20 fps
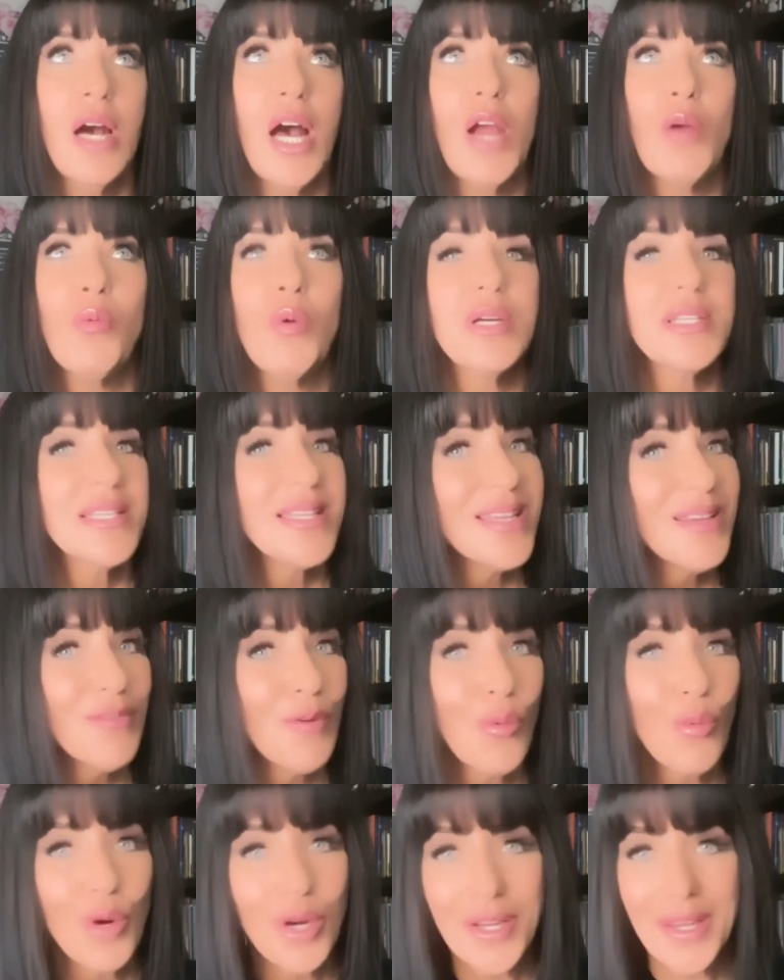I wasn't
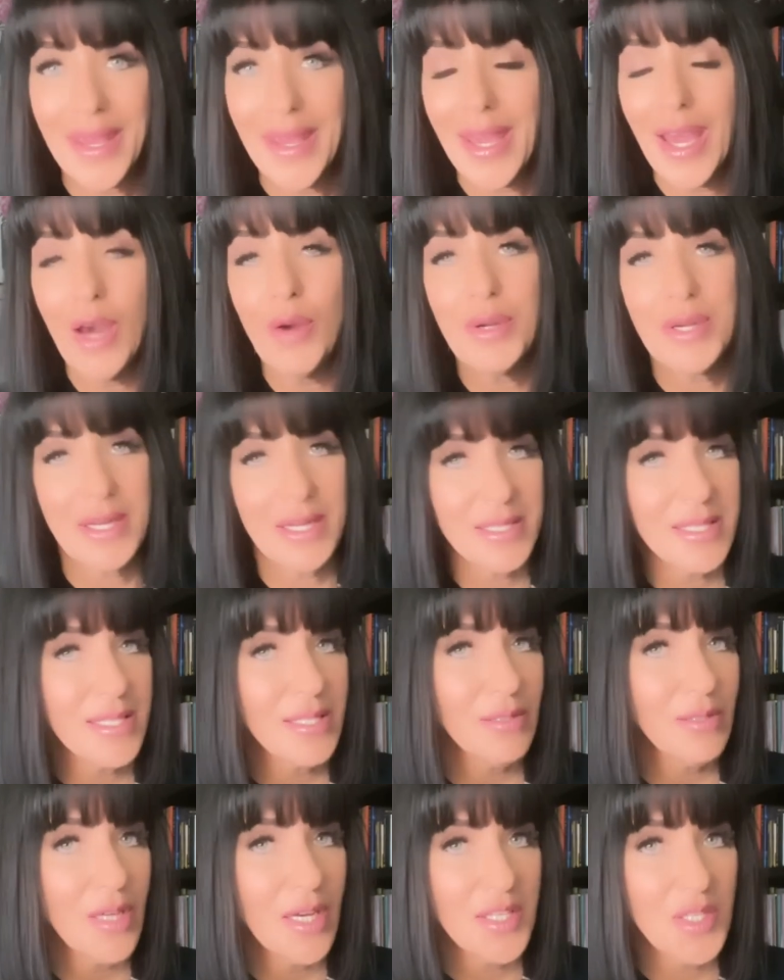even working out and I
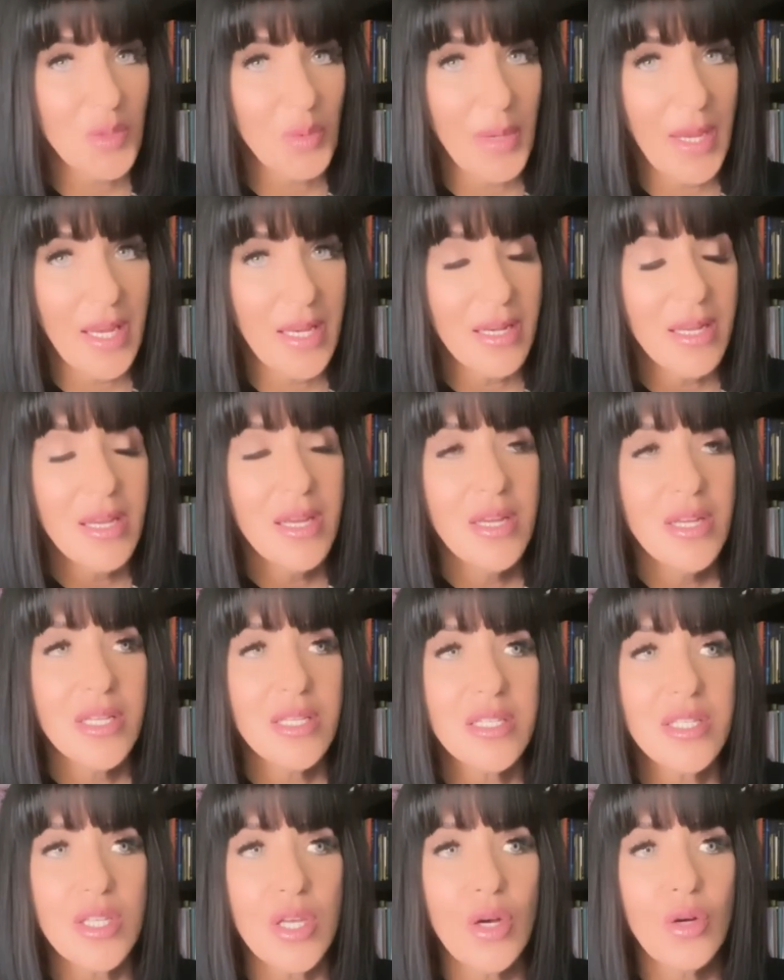still lost weight.
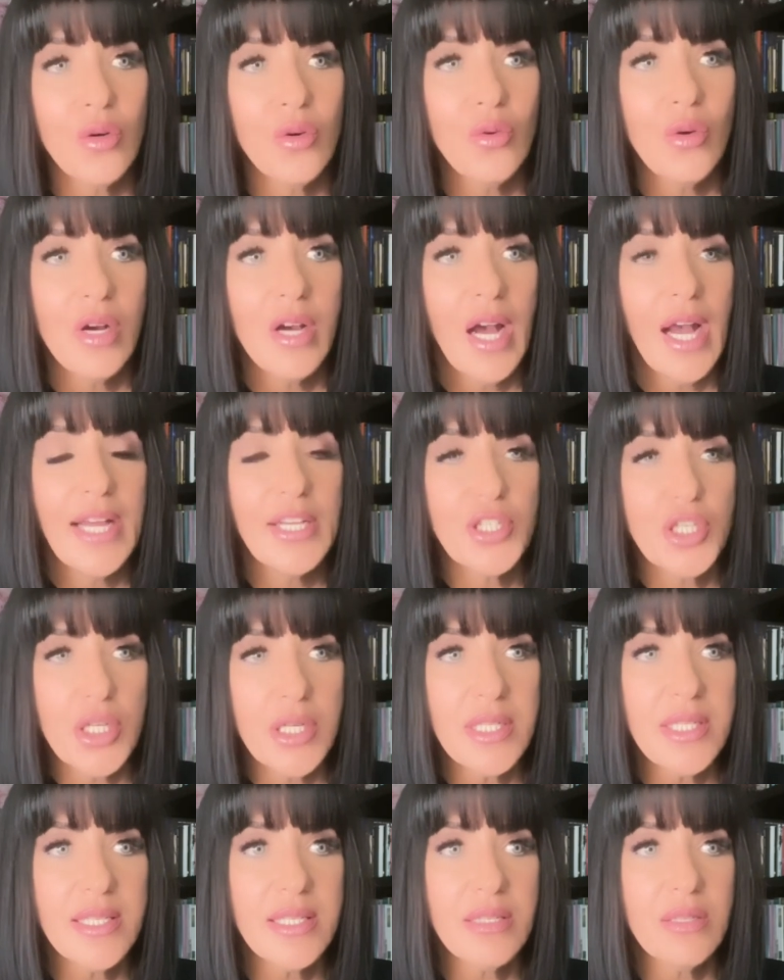So I
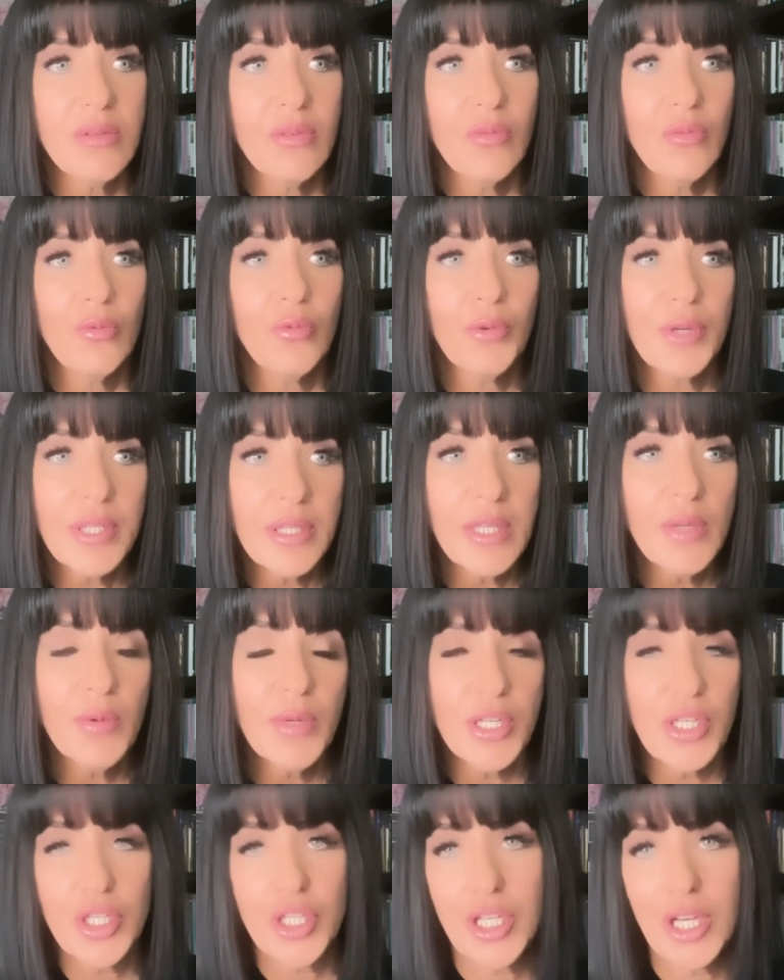just really
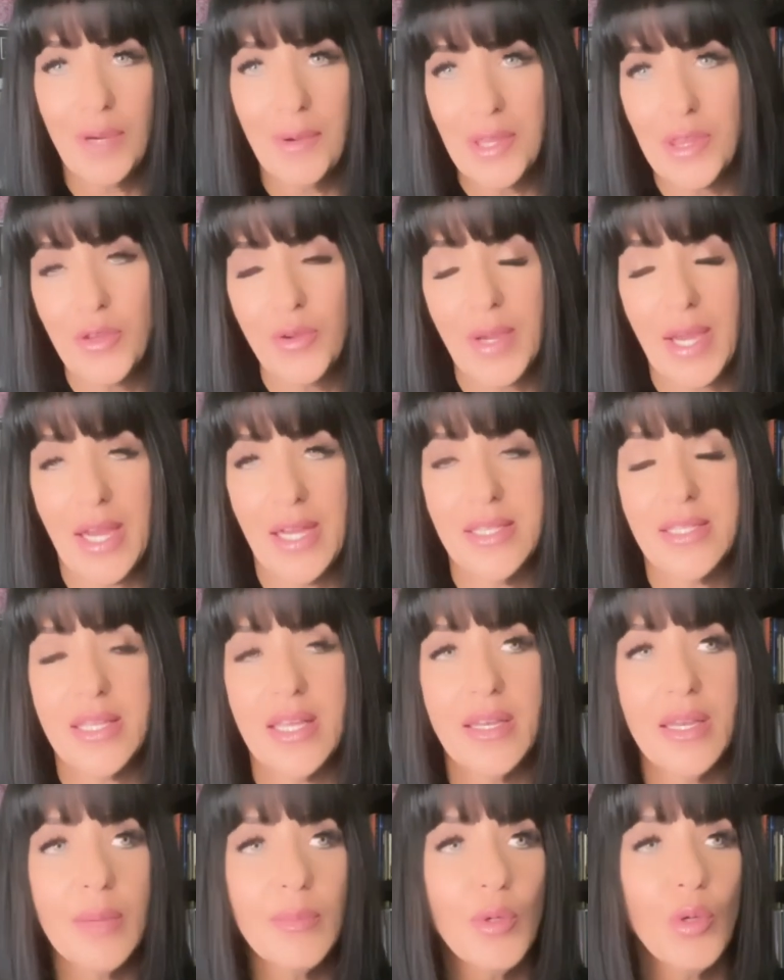want to share with you guys
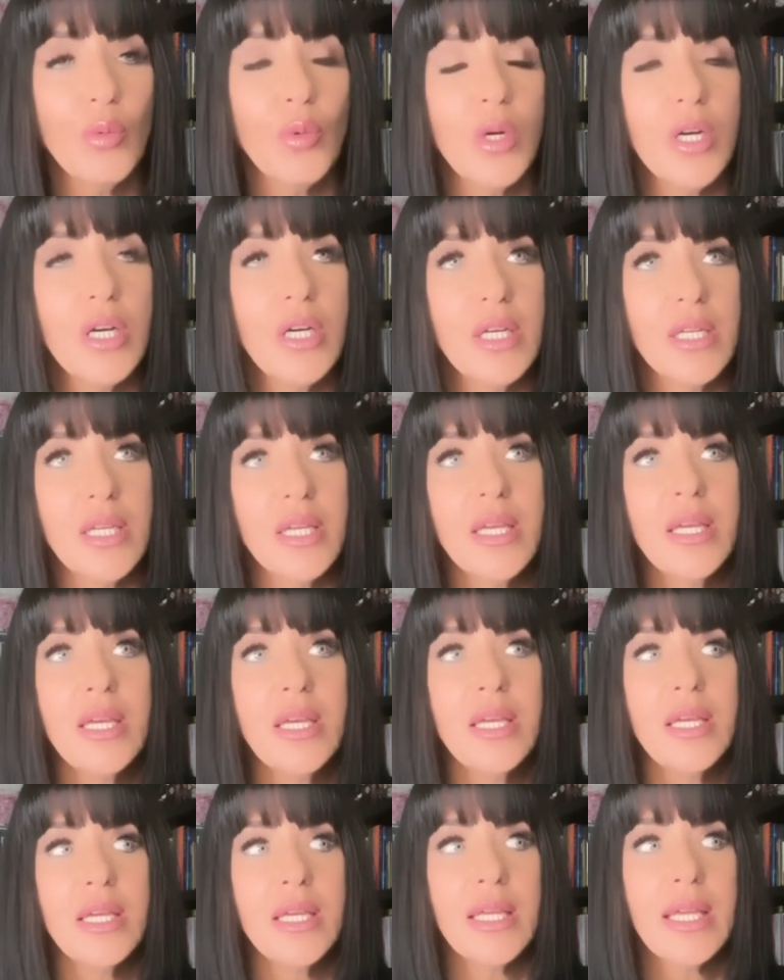that number one,
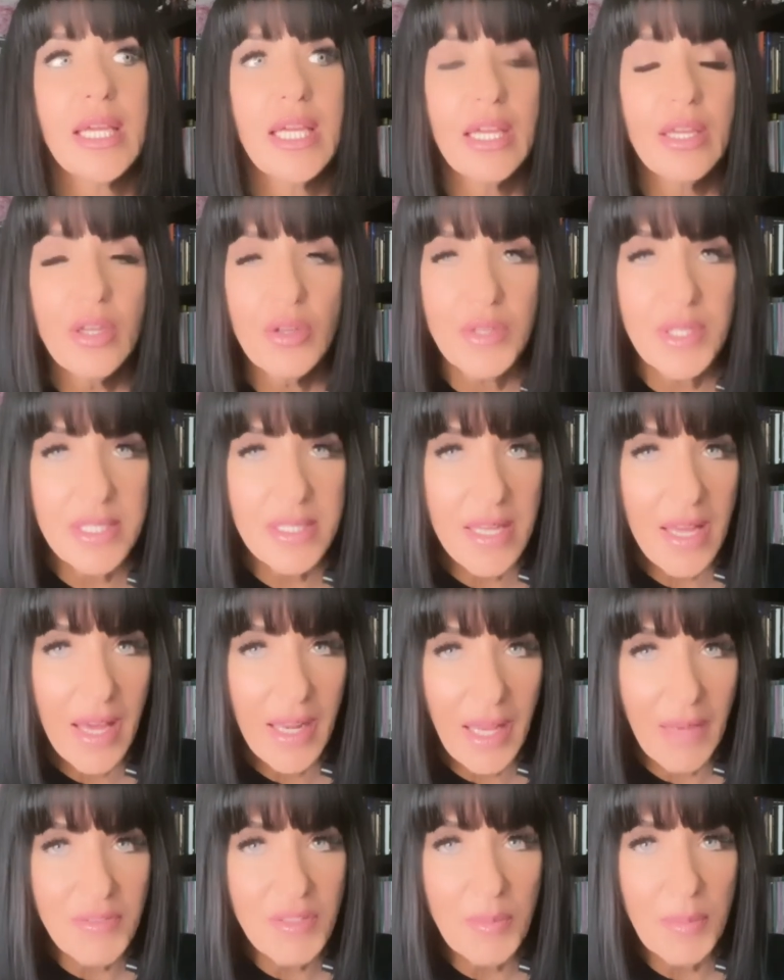keto does not
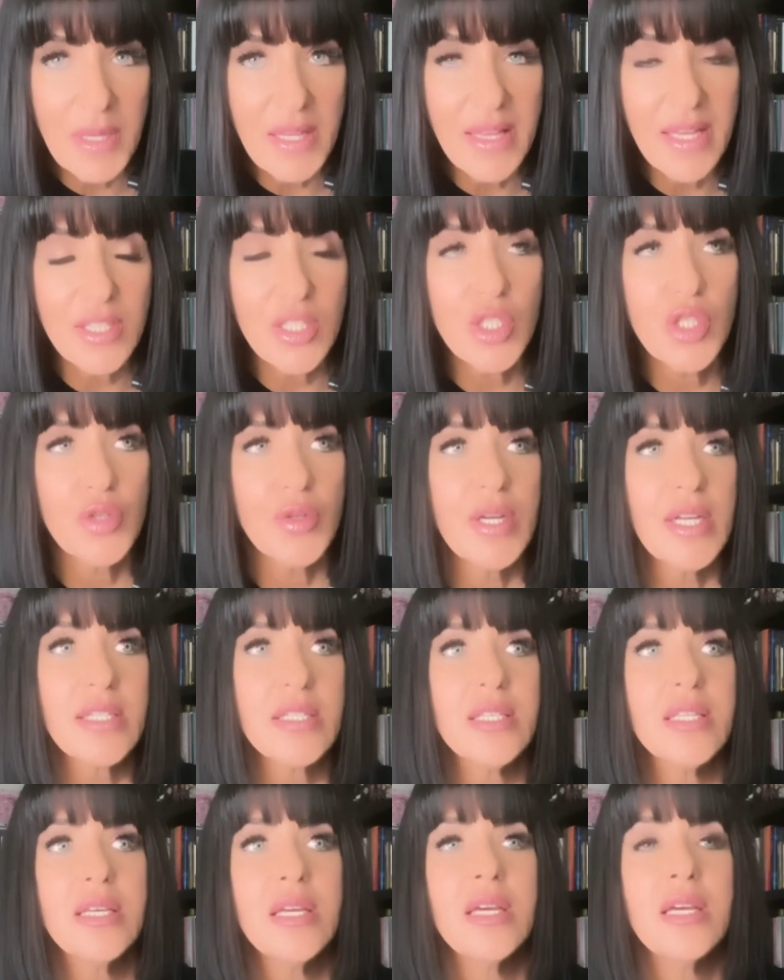have to be that strict.